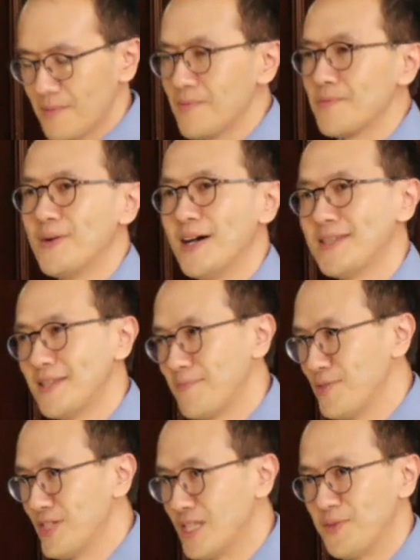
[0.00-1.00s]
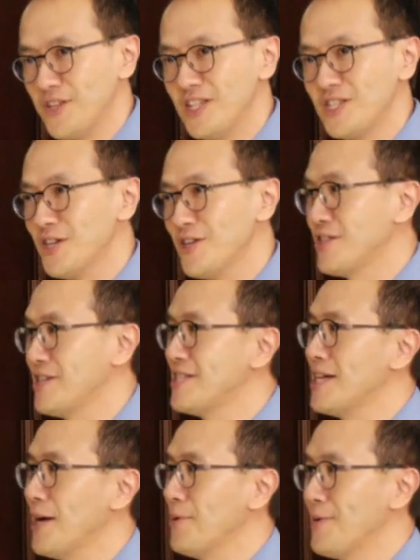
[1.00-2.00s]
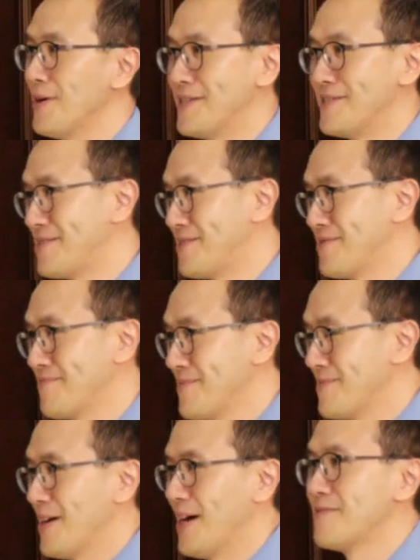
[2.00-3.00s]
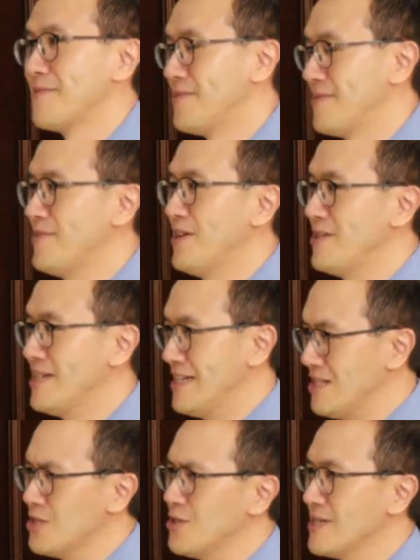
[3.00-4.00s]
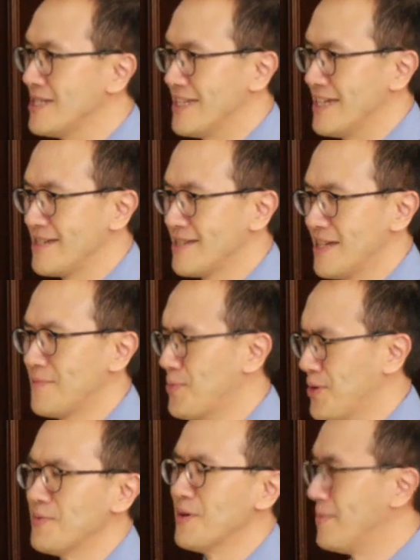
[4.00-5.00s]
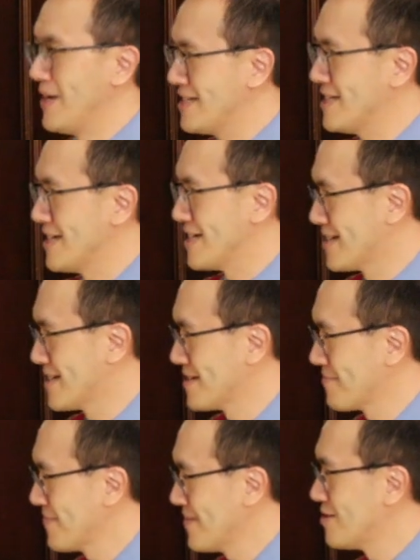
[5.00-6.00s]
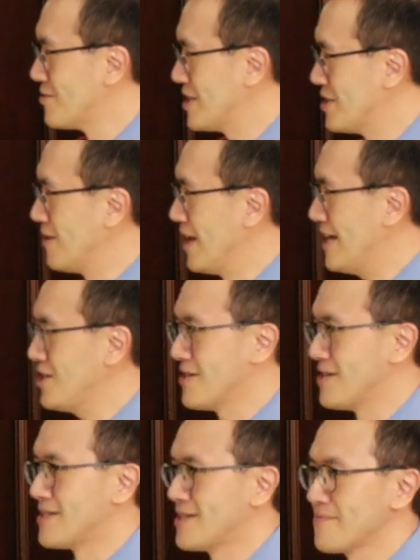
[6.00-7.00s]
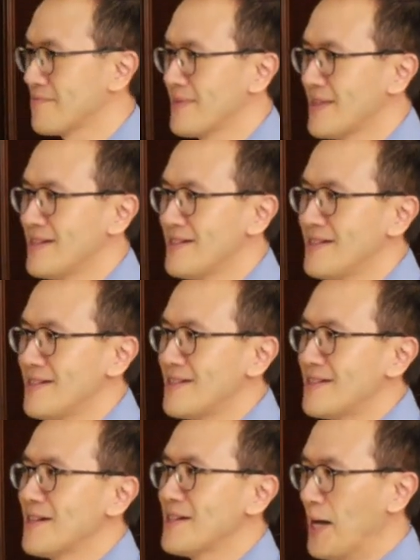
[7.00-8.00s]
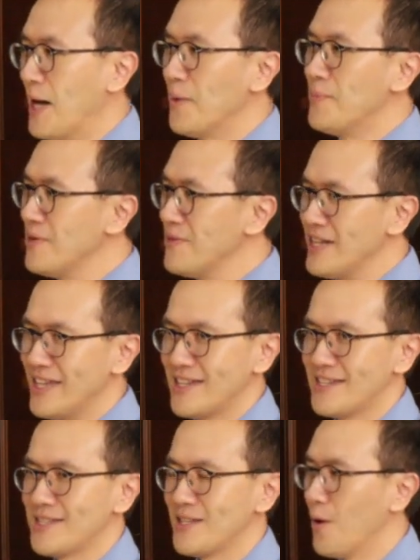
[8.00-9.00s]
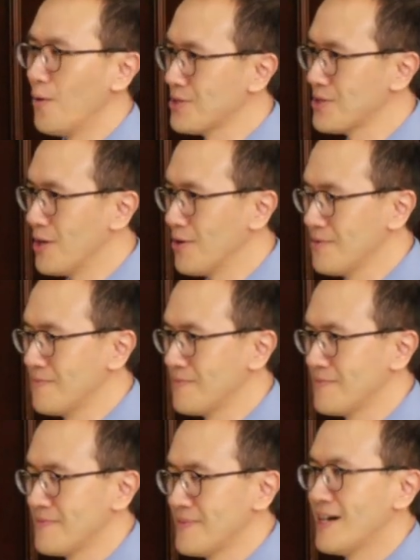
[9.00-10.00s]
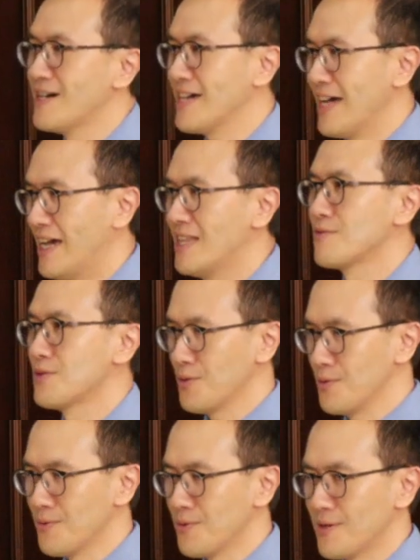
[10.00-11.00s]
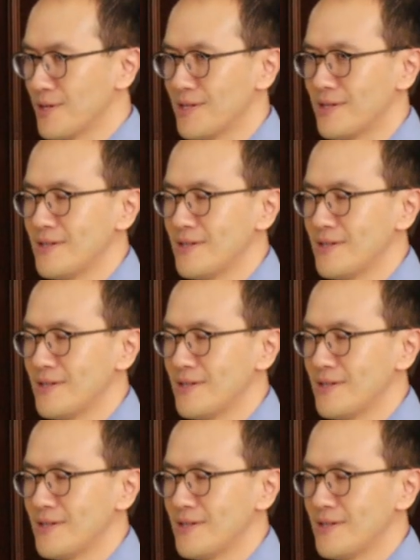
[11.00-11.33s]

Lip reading: But the Presbyterian Church in Taiwan has a very interesting and problematic regulations. The communion is also a kind of tool